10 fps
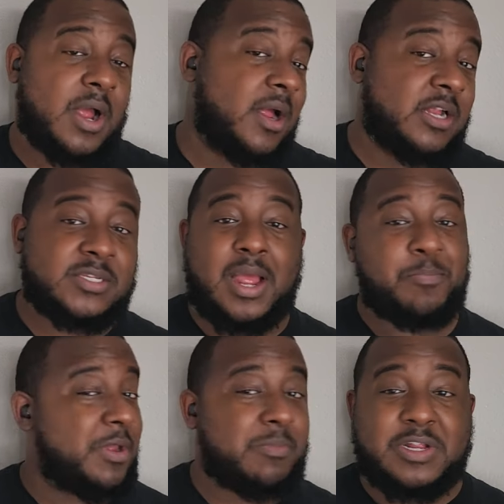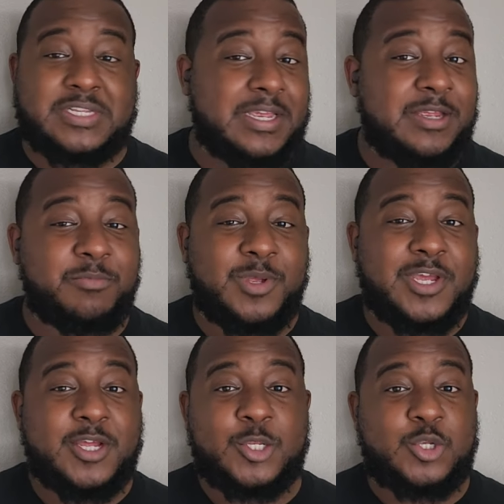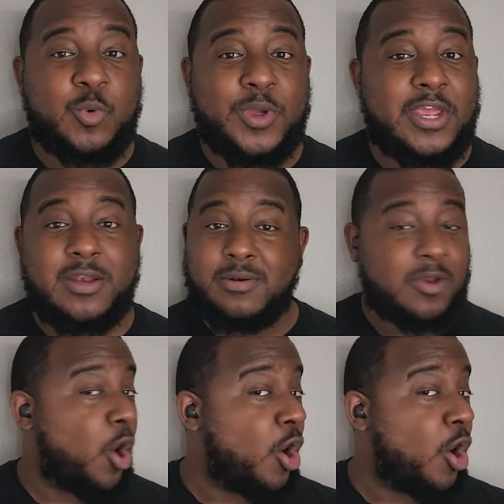I picked my team to win,